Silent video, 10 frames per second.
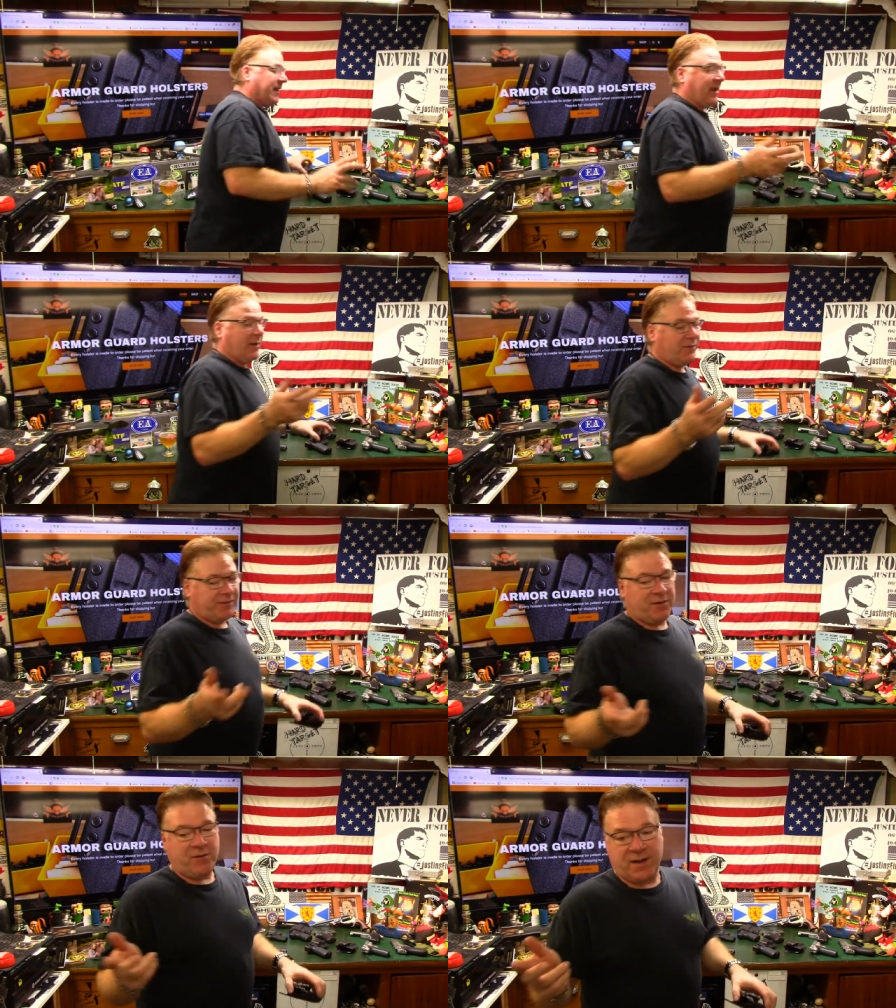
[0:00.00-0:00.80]
he
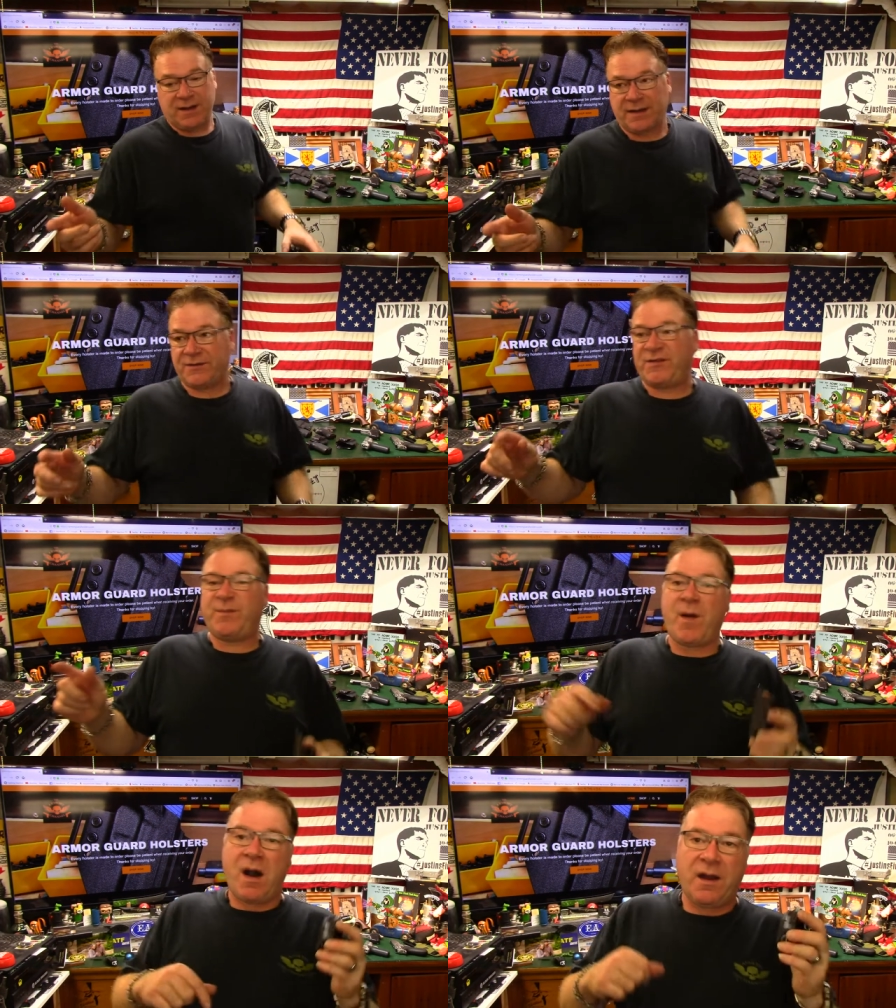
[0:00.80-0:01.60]
also uh,
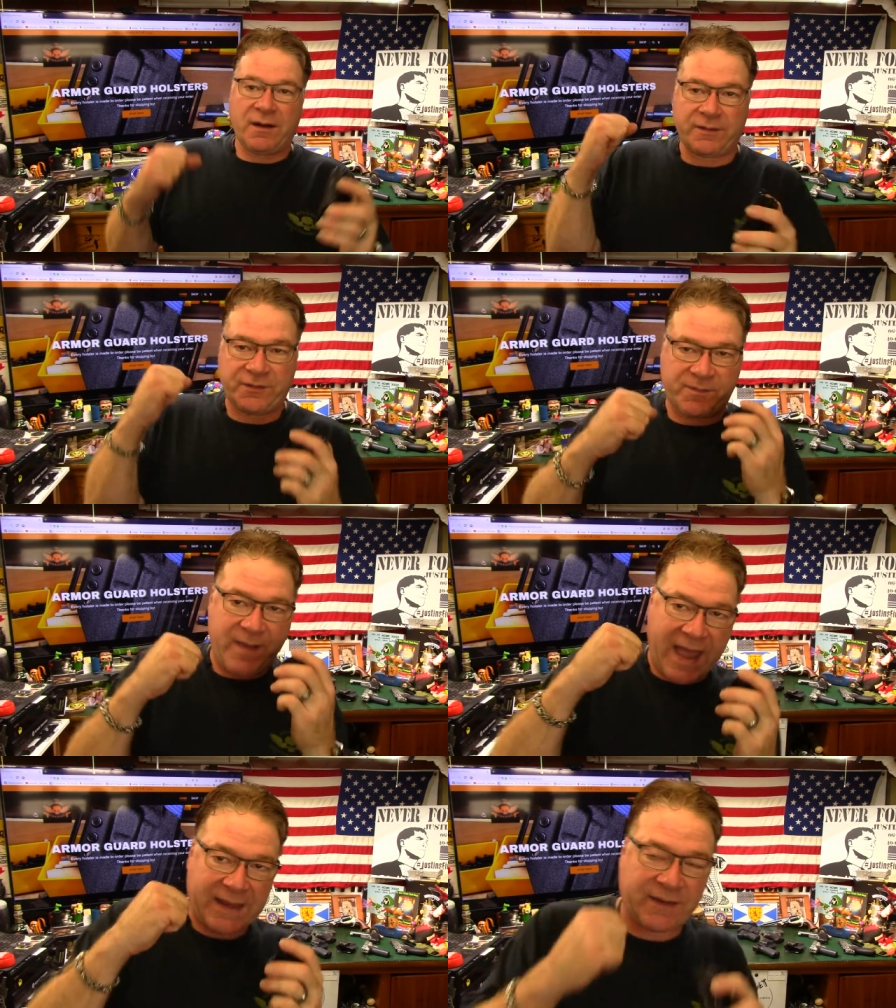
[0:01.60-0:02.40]
spars
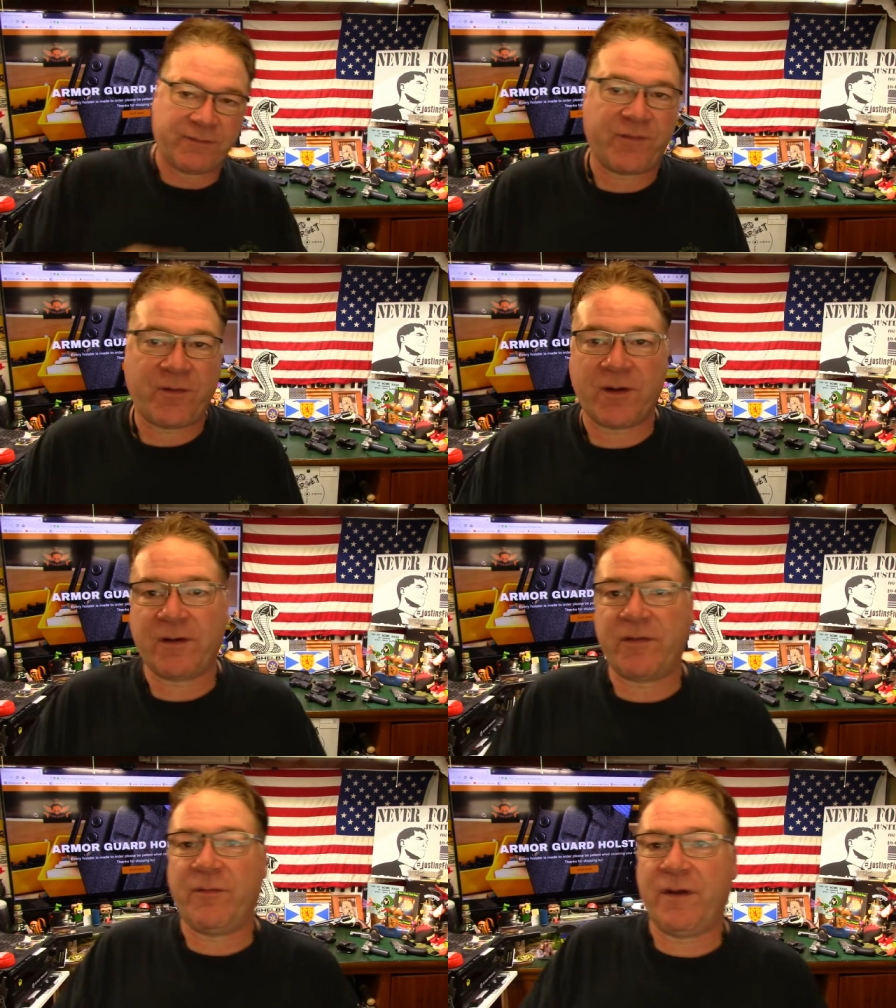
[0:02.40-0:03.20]
back and
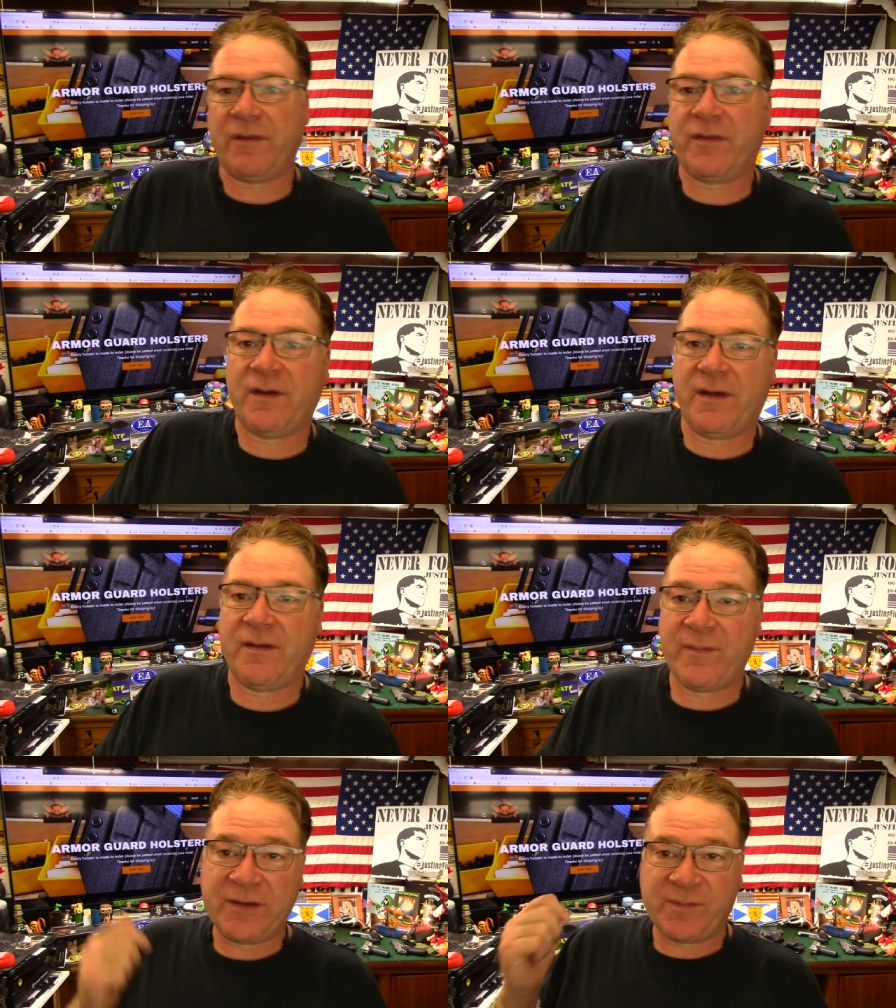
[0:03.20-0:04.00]
forth with
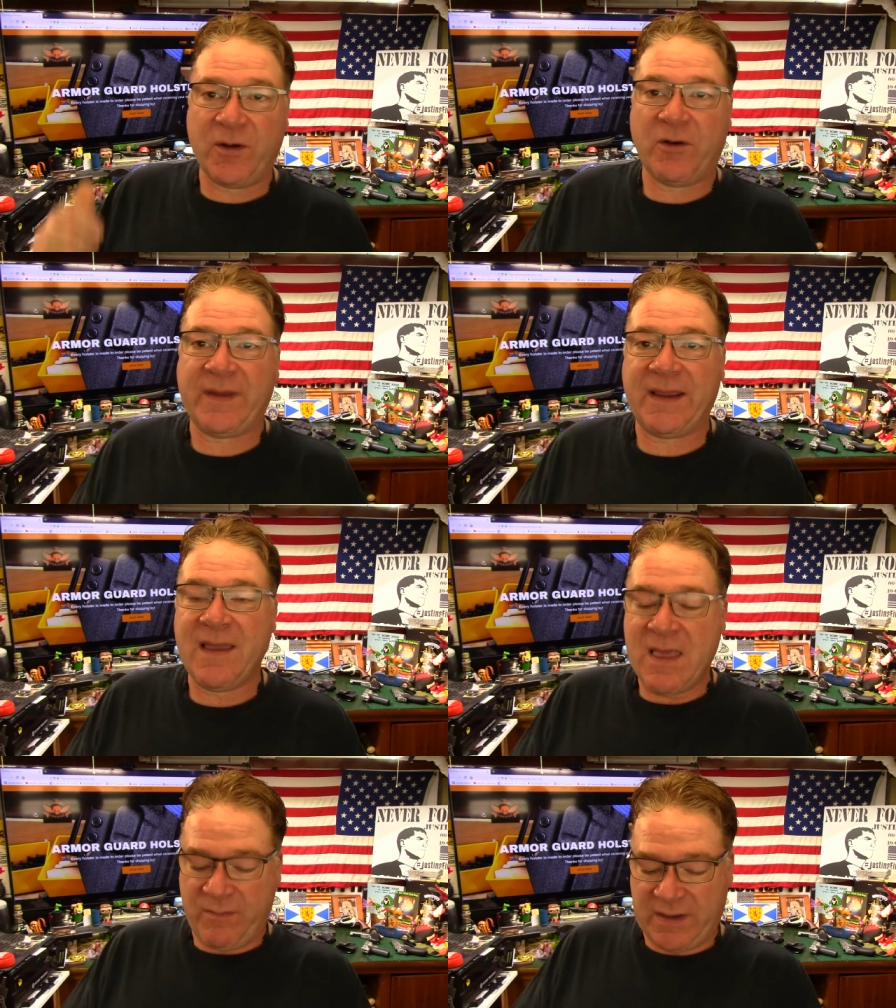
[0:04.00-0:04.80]
uh, Ms. Bomey
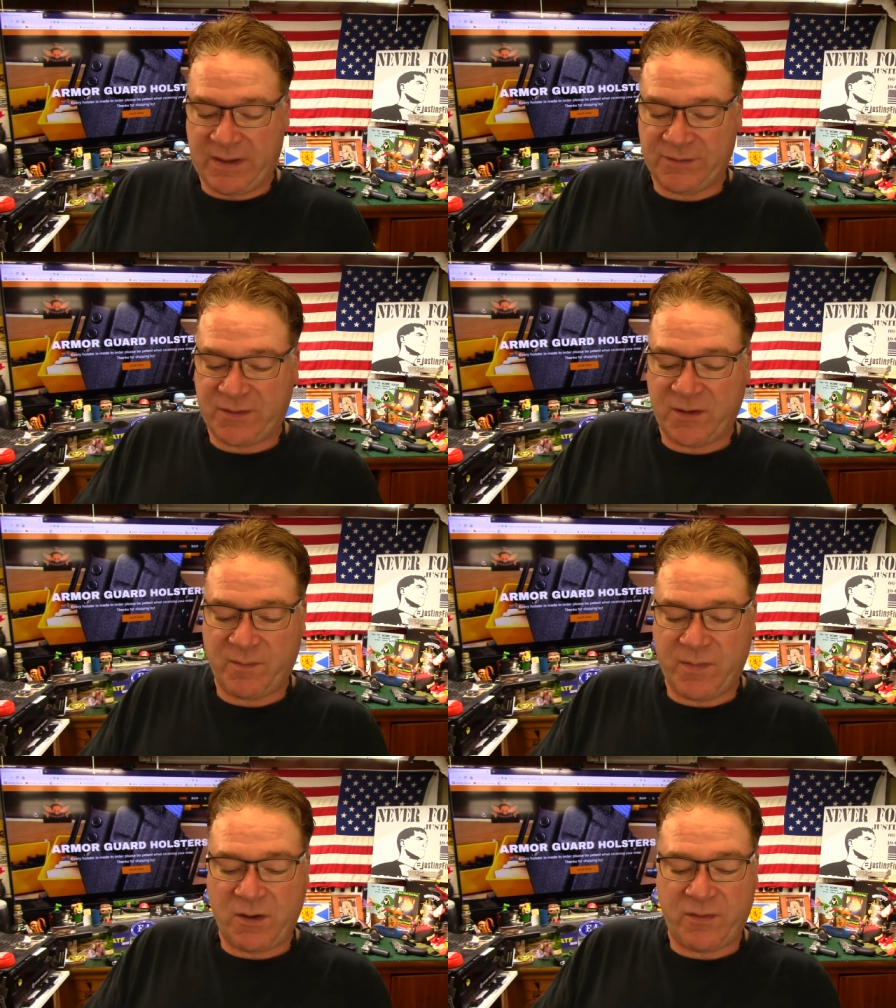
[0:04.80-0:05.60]
because
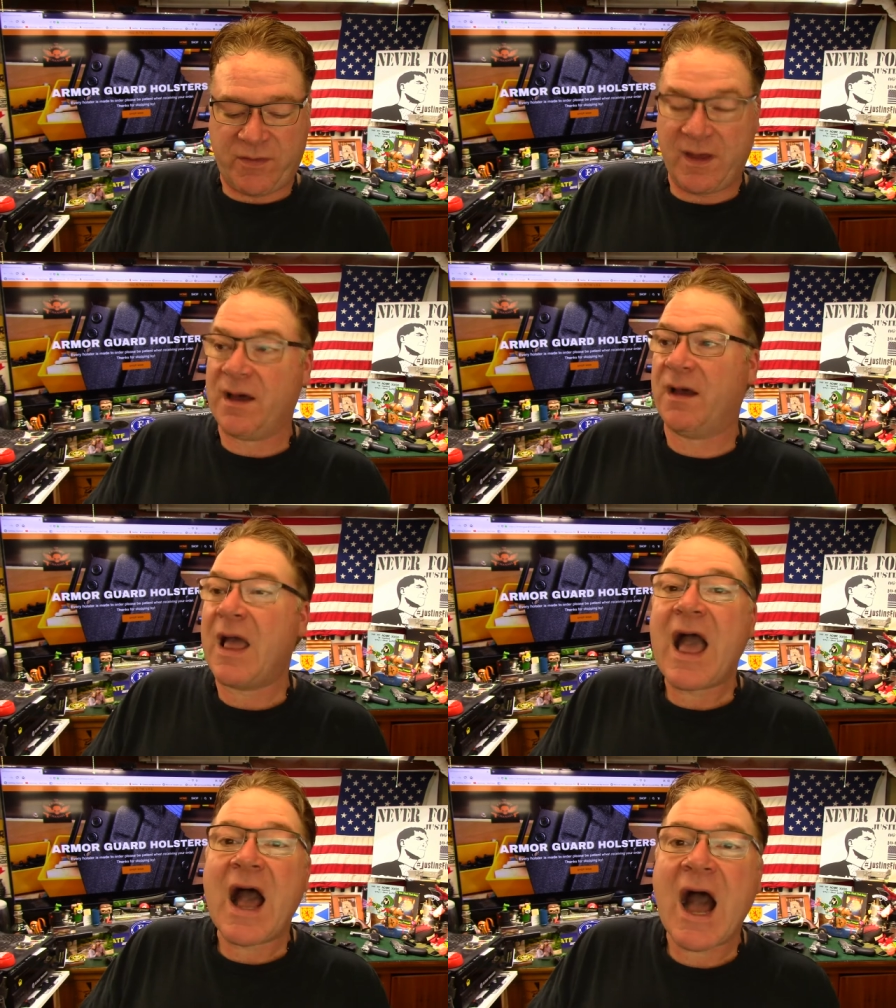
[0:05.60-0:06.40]
they're both uh,
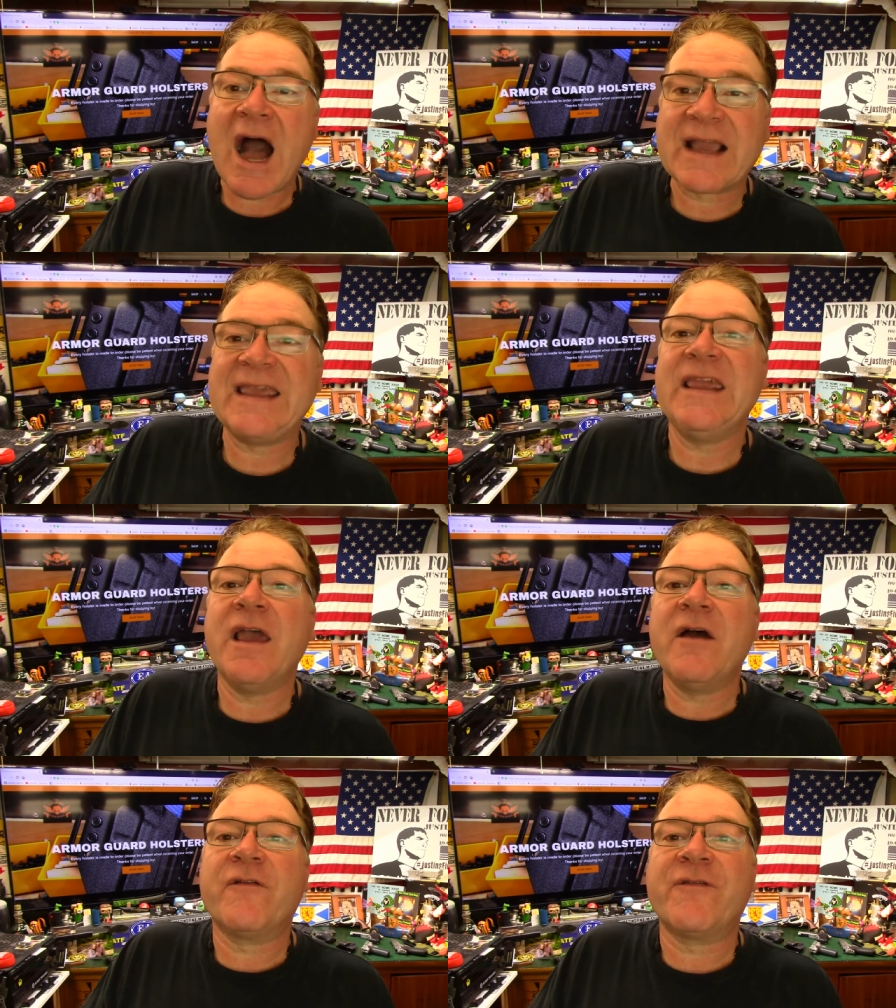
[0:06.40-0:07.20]
hockey
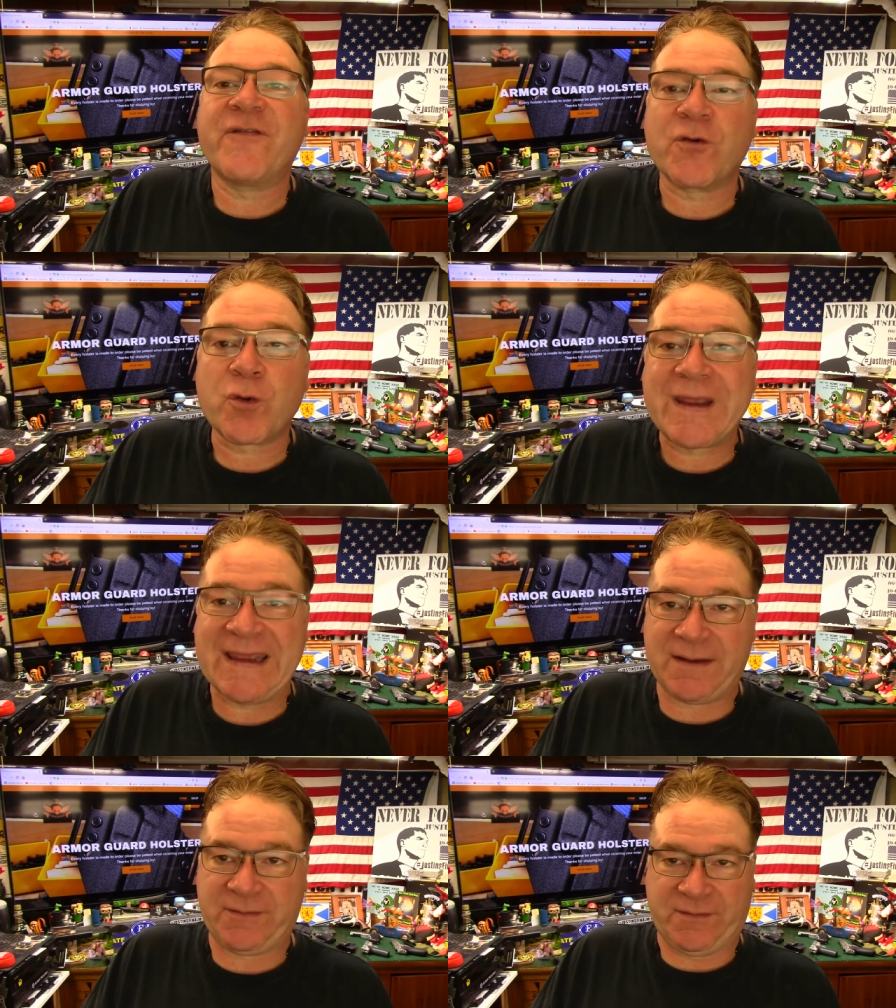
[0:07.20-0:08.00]

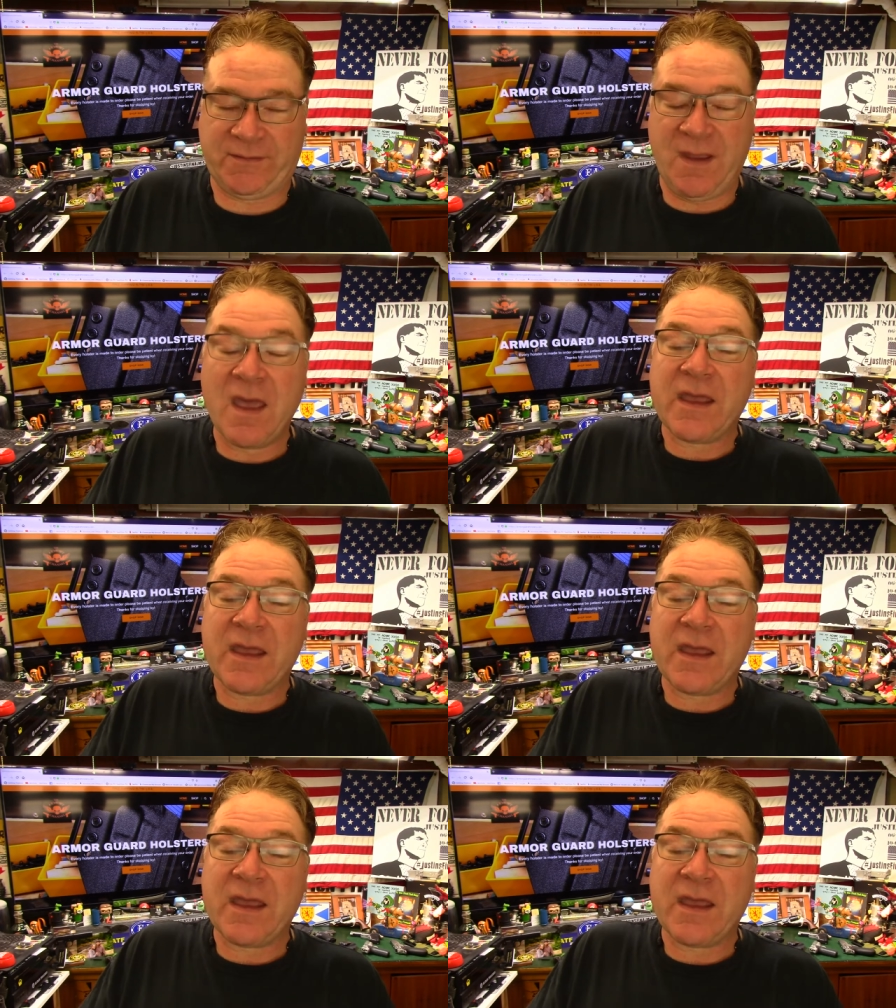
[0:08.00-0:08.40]
freaks.